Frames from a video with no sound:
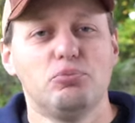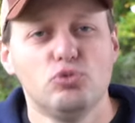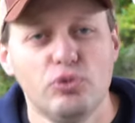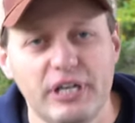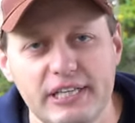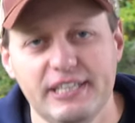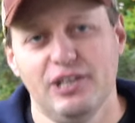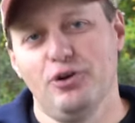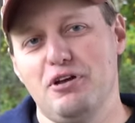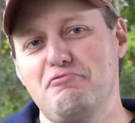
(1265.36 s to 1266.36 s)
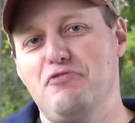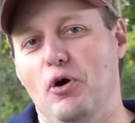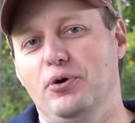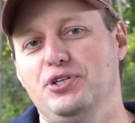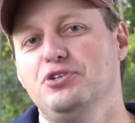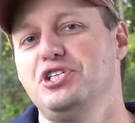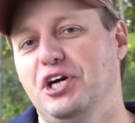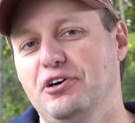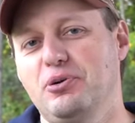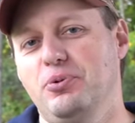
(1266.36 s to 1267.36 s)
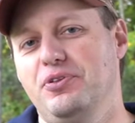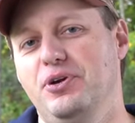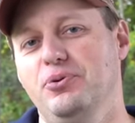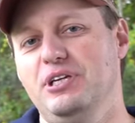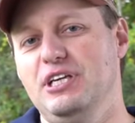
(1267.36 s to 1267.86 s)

I'm really looking forward to sharing with you